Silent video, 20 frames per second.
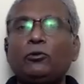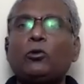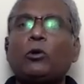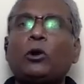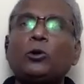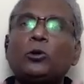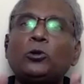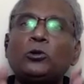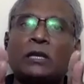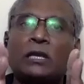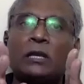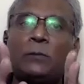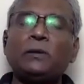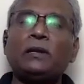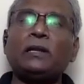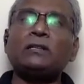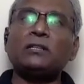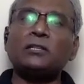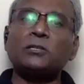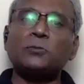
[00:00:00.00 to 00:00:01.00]
want to keep it
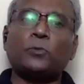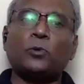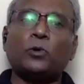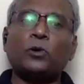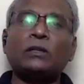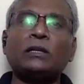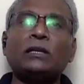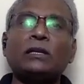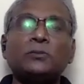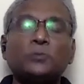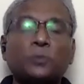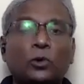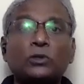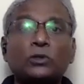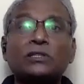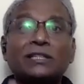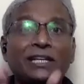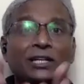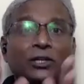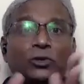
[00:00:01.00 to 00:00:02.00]
as a sport, then
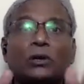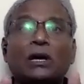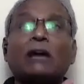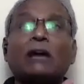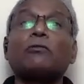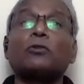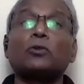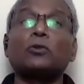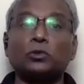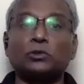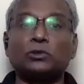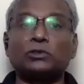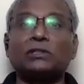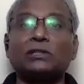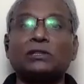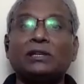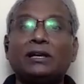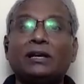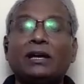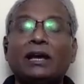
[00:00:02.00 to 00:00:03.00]
sports need to have rules,
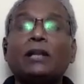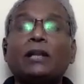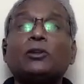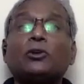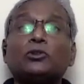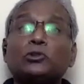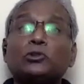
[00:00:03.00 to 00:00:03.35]
and those